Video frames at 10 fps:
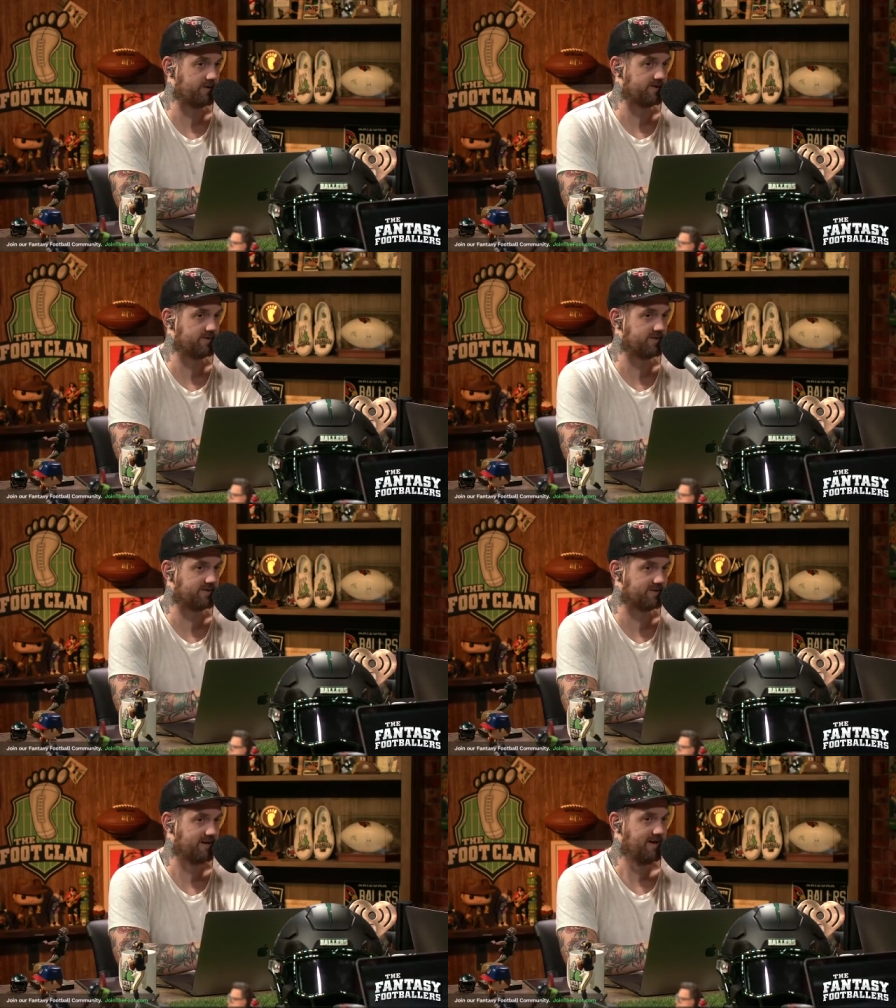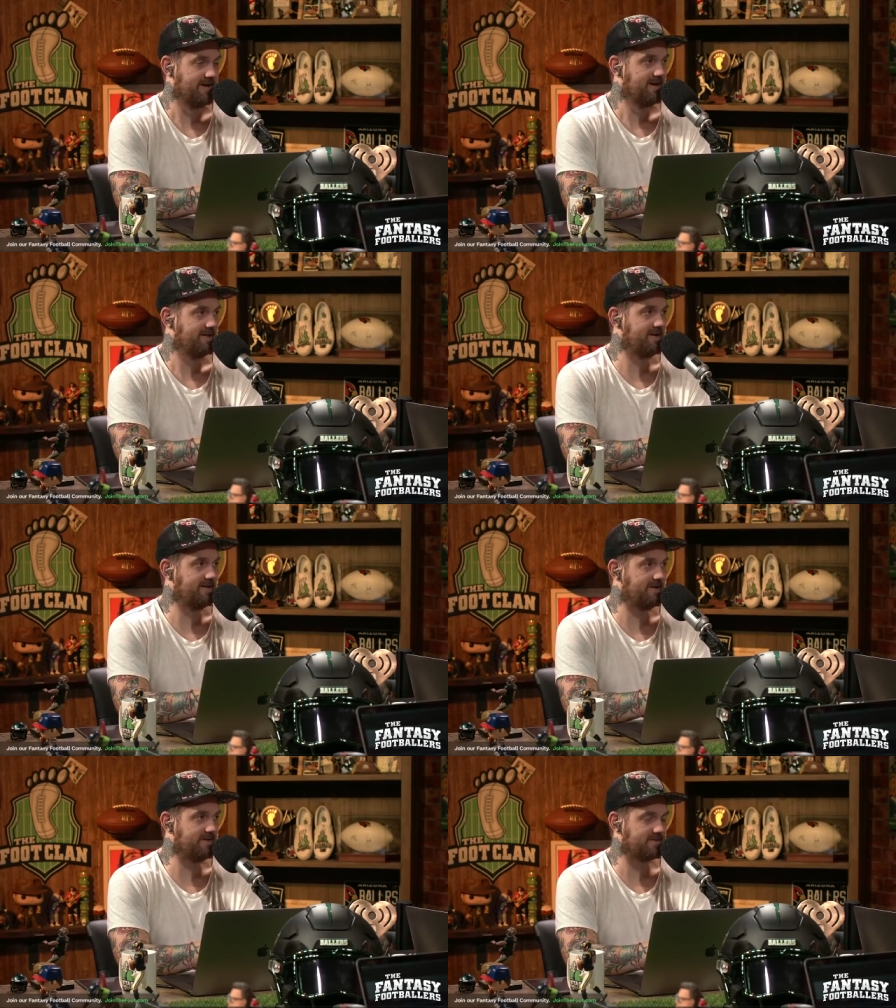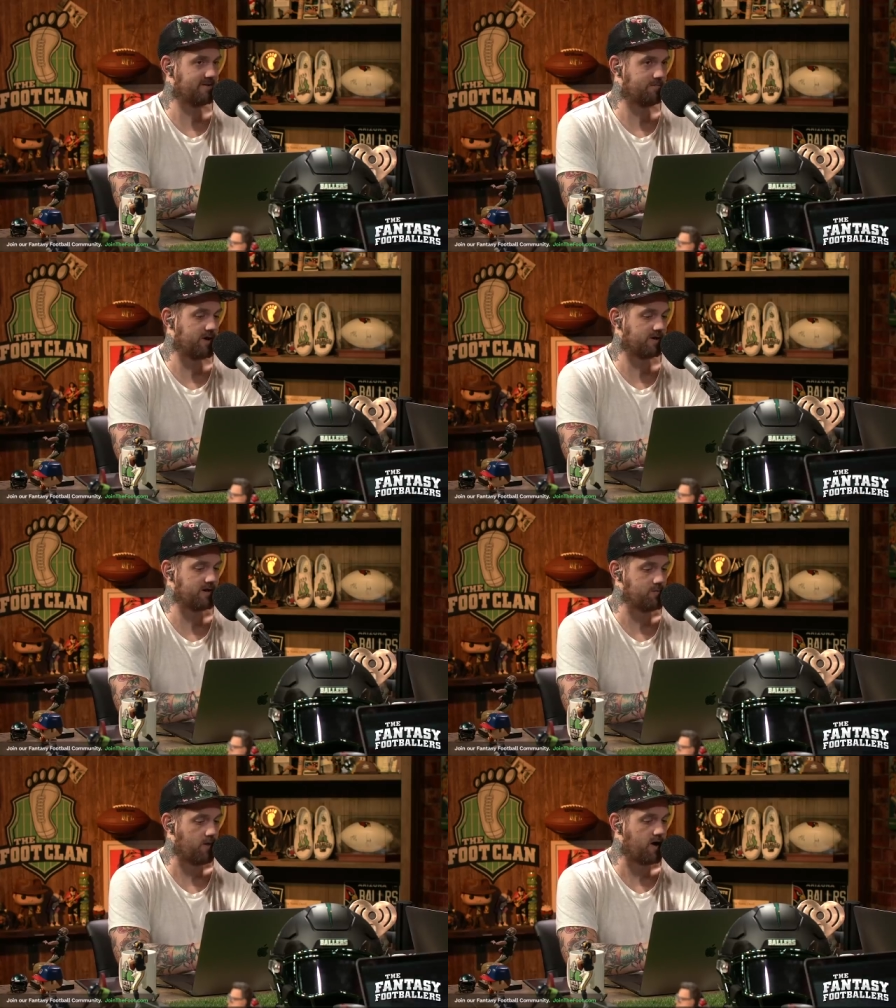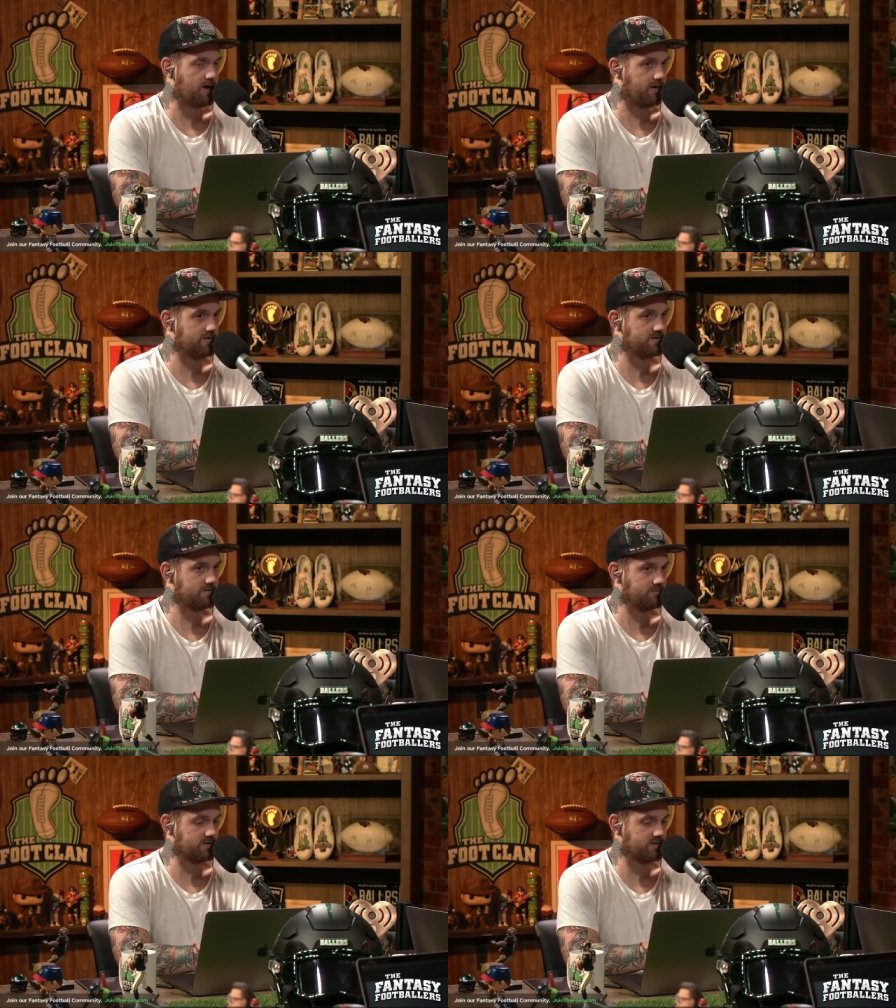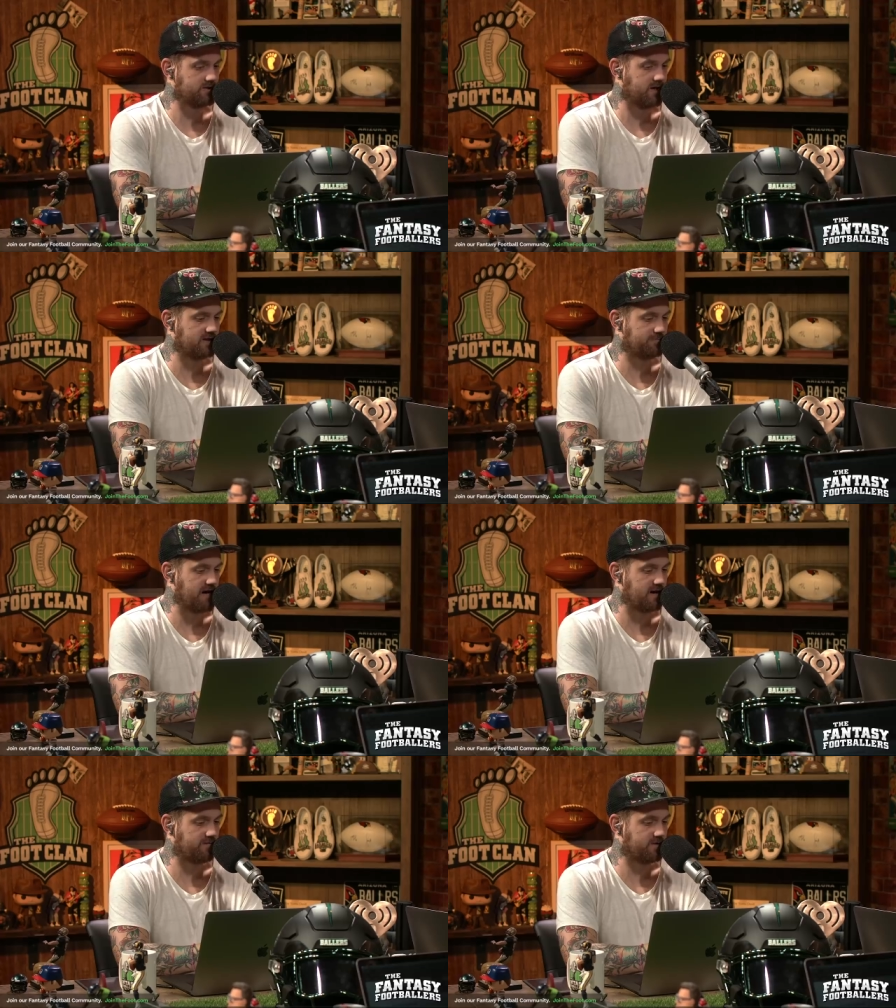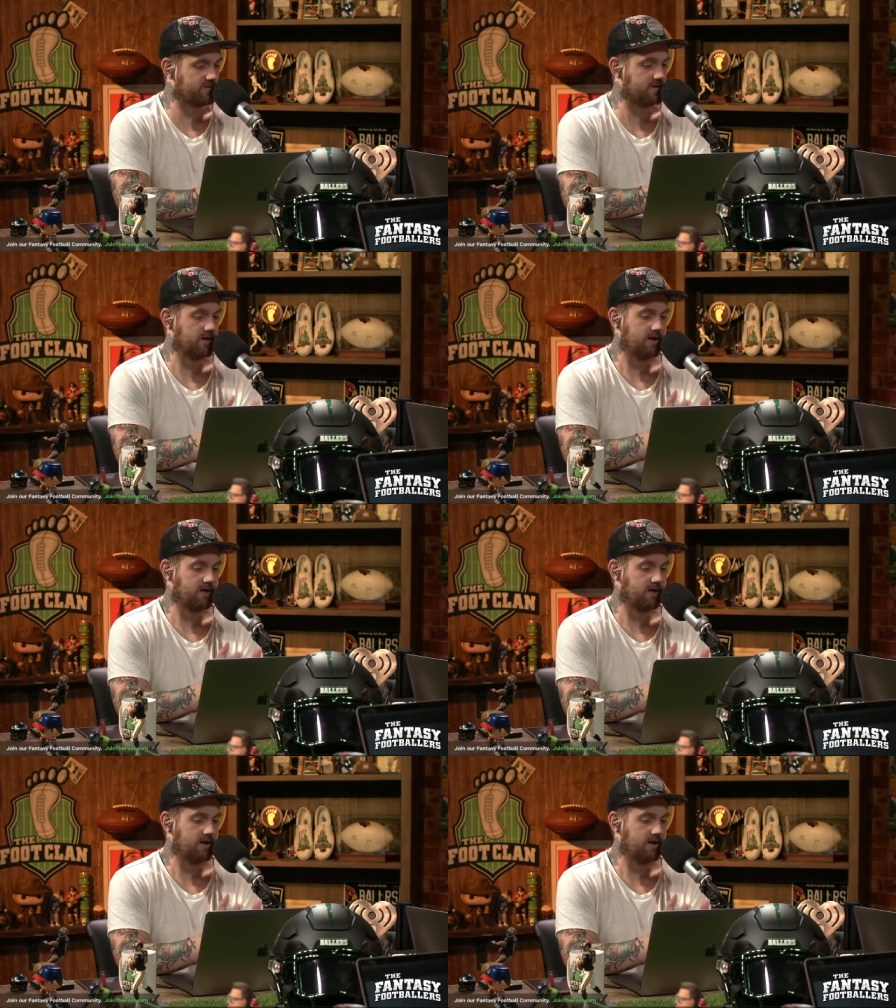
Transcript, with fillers: This is the, these are murky waters with the Giants' backfield.